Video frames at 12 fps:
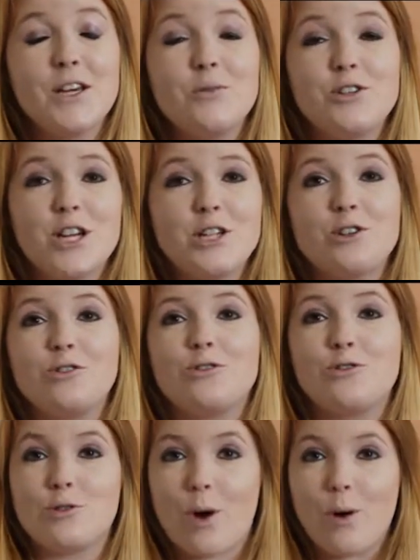
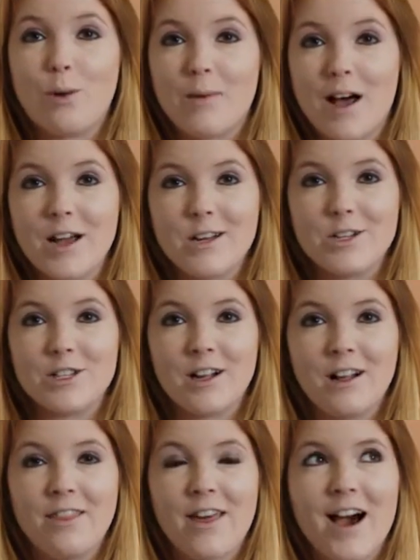changes so much
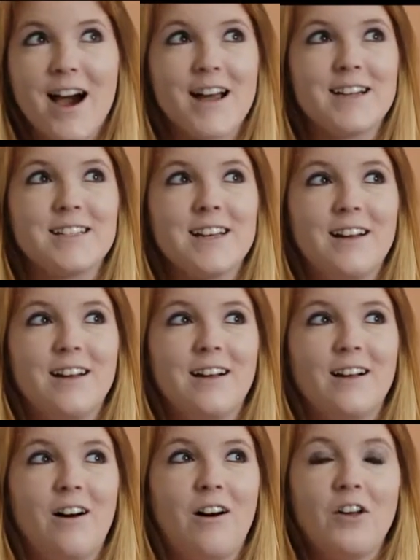that
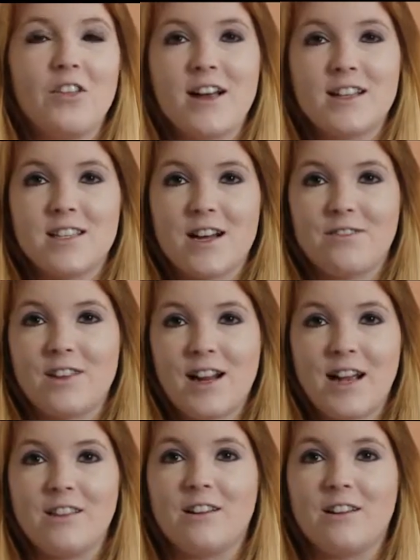all that stuff that I